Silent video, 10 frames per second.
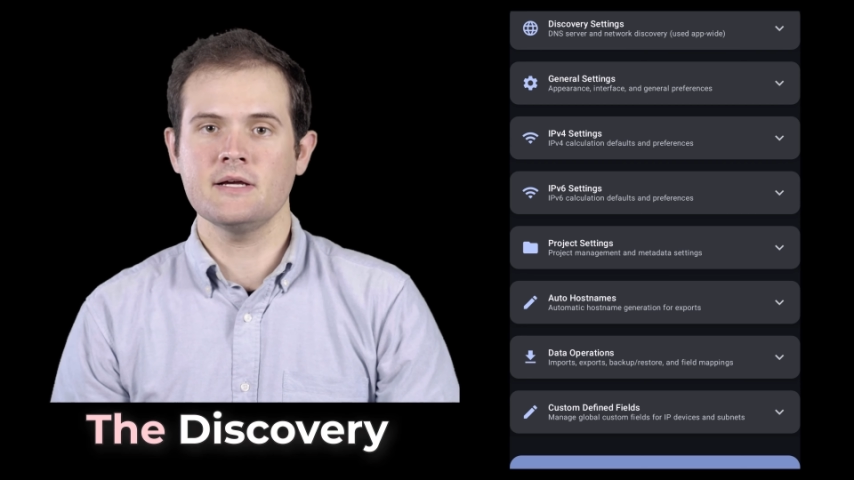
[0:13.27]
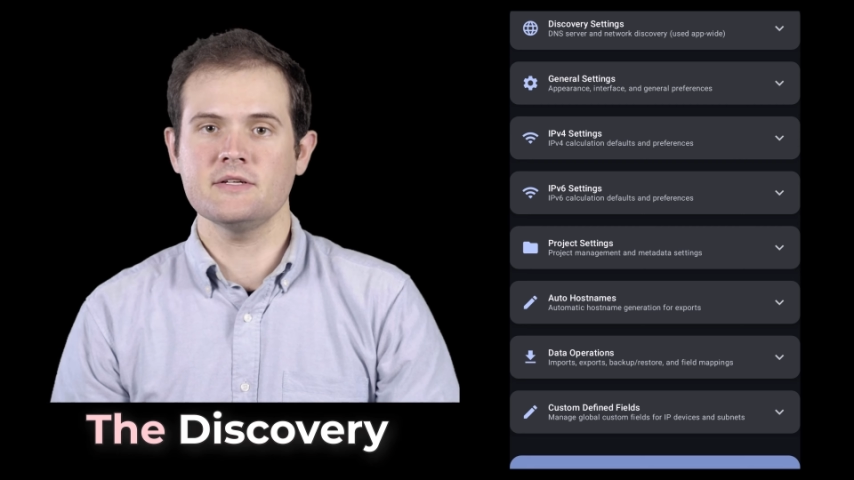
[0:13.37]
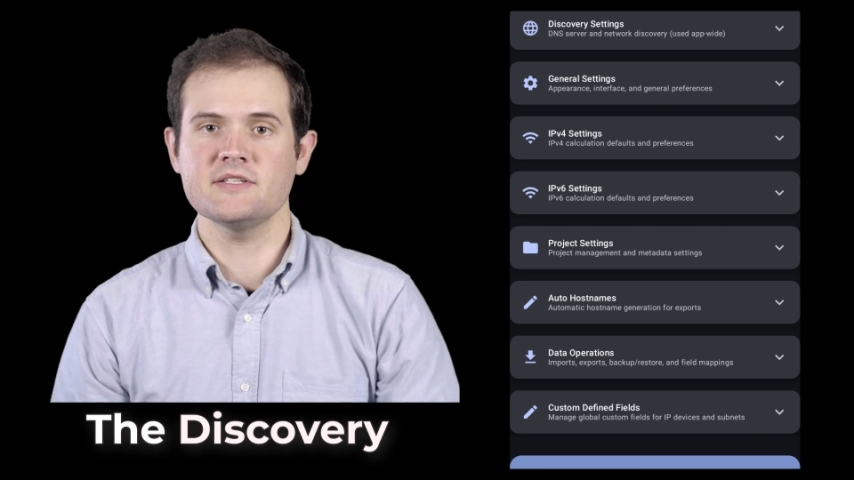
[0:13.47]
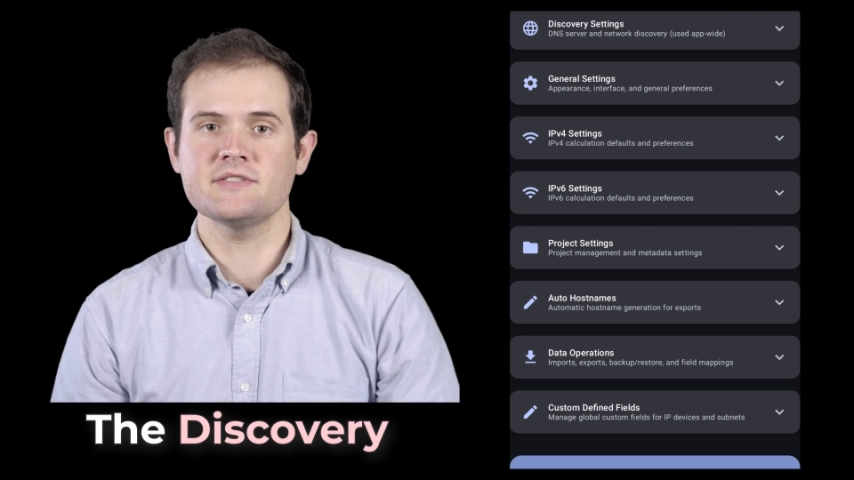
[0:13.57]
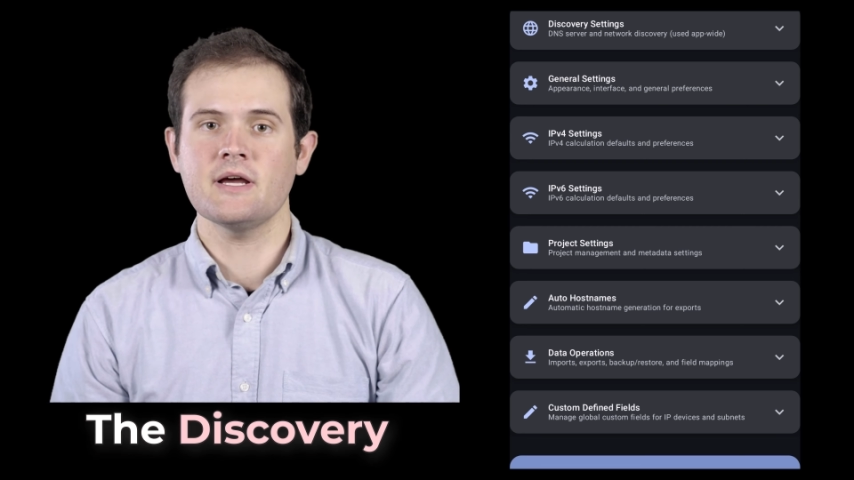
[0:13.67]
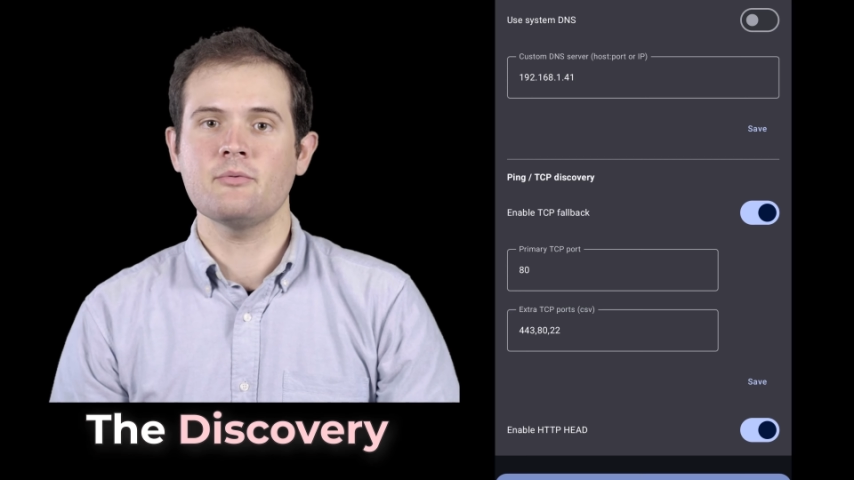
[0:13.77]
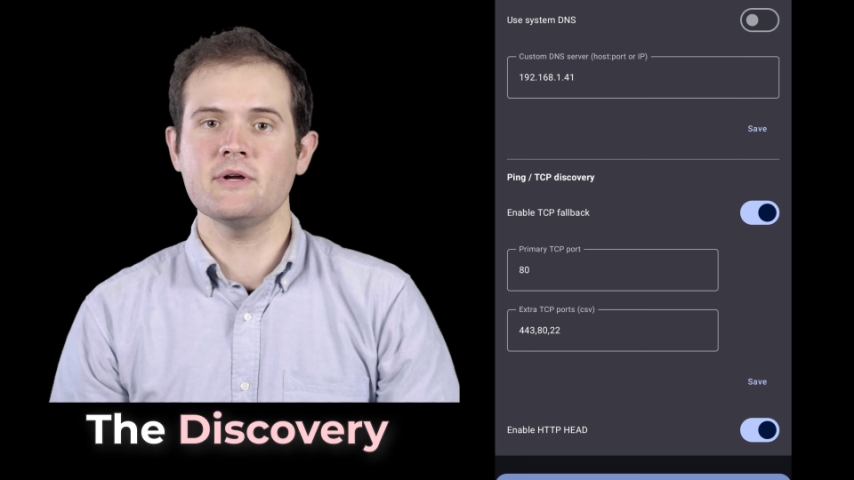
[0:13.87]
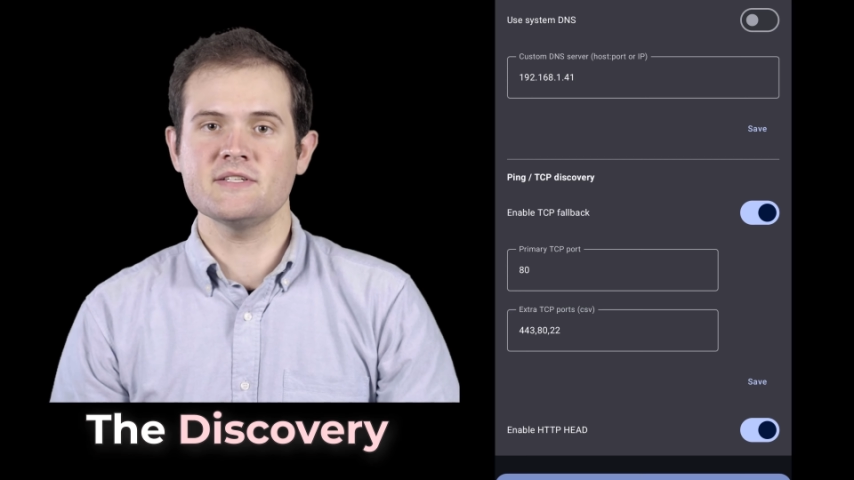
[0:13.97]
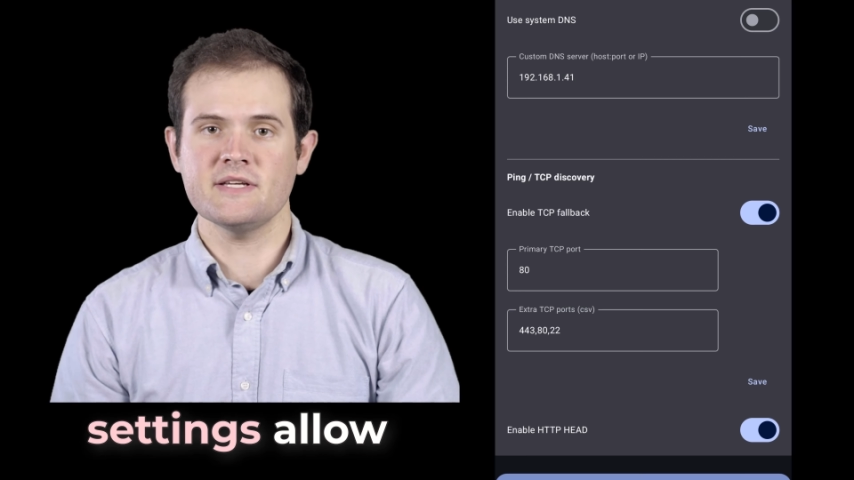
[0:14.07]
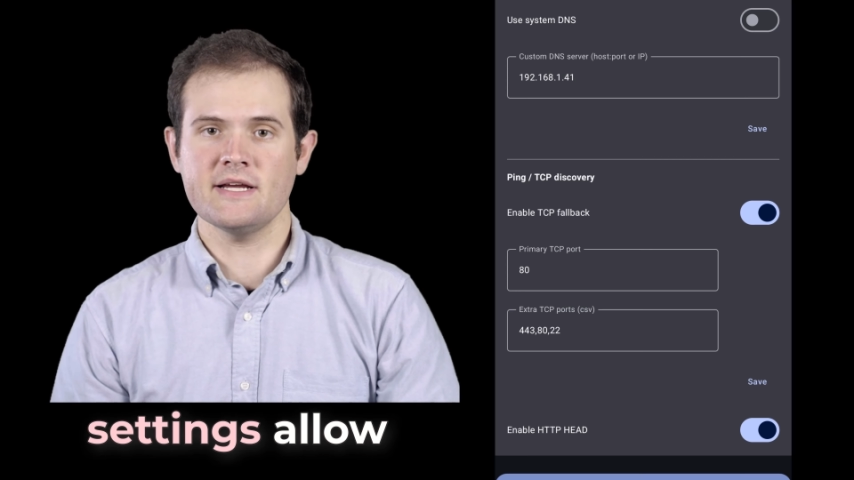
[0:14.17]
The
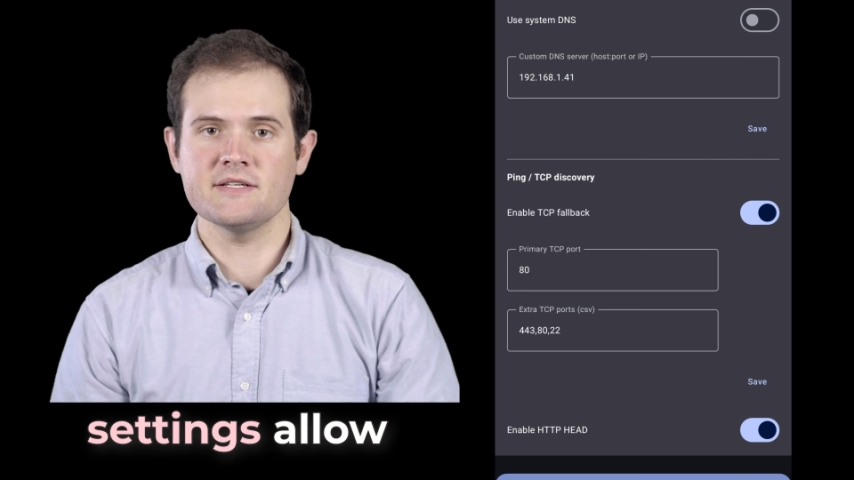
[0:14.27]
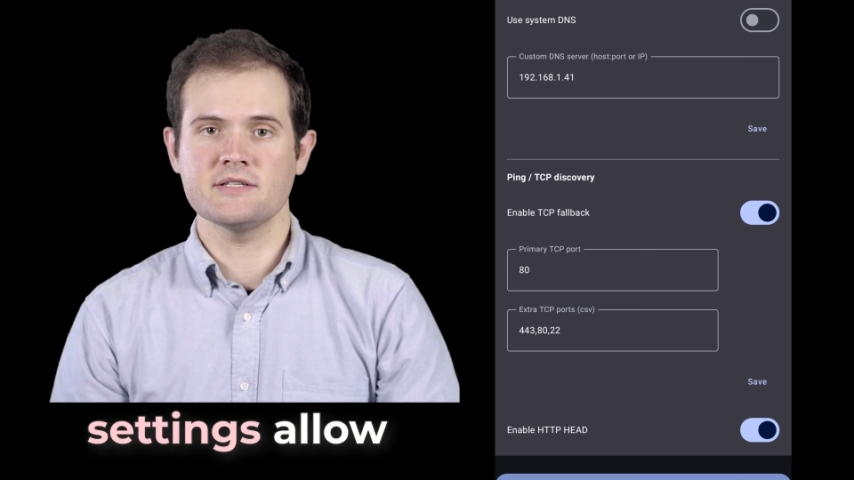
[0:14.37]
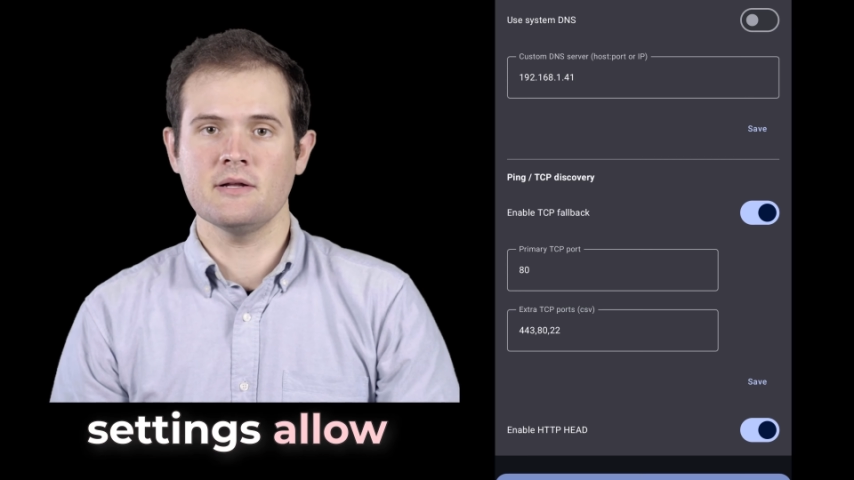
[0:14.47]
Discovery settings